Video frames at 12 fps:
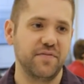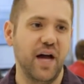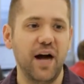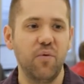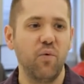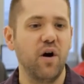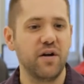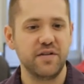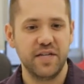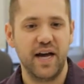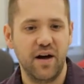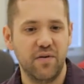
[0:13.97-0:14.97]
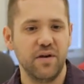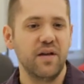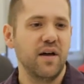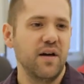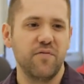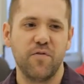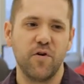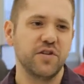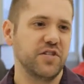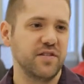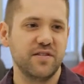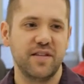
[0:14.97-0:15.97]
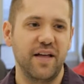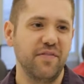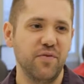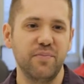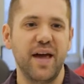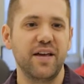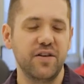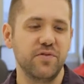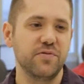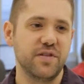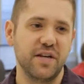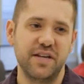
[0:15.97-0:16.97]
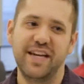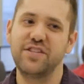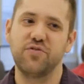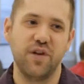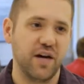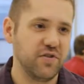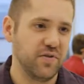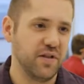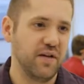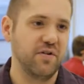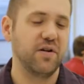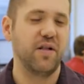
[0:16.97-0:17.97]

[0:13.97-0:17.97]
Not watered down versions that you may use in an introductory level